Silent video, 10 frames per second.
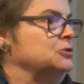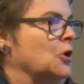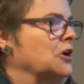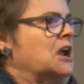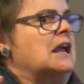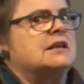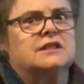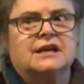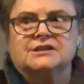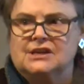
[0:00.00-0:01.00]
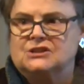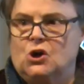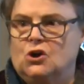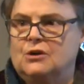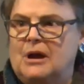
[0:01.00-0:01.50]
do arcane things like
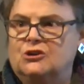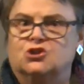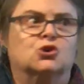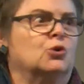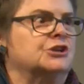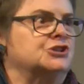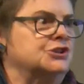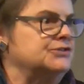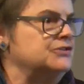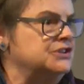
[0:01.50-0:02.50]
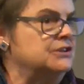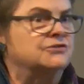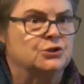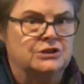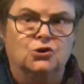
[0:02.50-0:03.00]
talk about shortages of
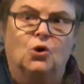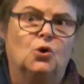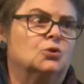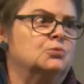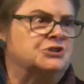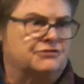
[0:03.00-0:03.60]
silver and gold, which